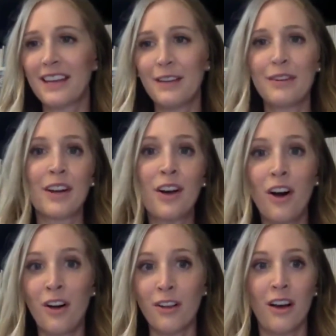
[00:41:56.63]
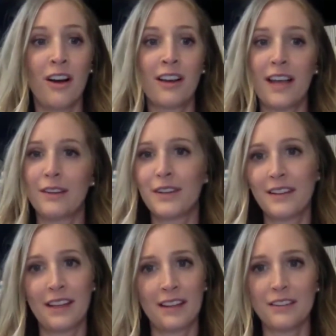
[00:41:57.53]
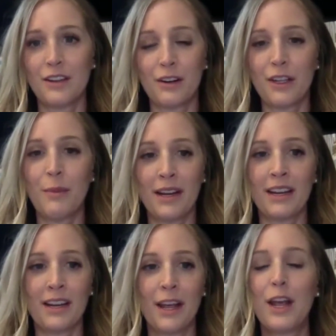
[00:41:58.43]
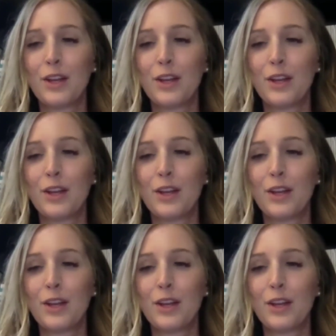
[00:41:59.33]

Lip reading: even a call log, everything is documented.